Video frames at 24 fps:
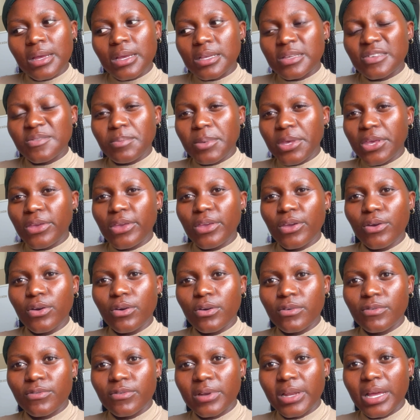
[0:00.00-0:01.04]
speaking
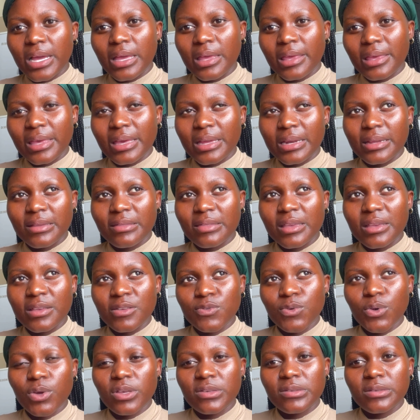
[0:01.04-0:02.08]
of like getting things
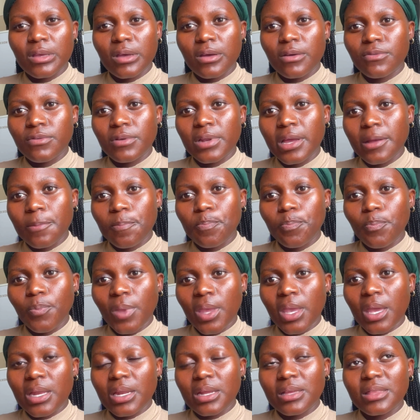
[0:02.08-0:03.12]
for yourself, like
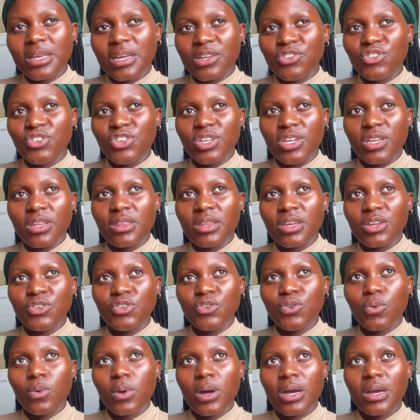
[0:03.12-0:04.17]
getting that gym that
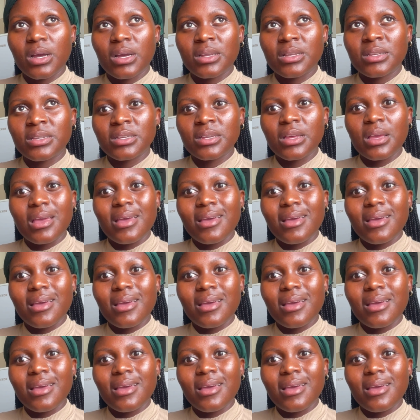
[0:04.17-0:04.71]
you want,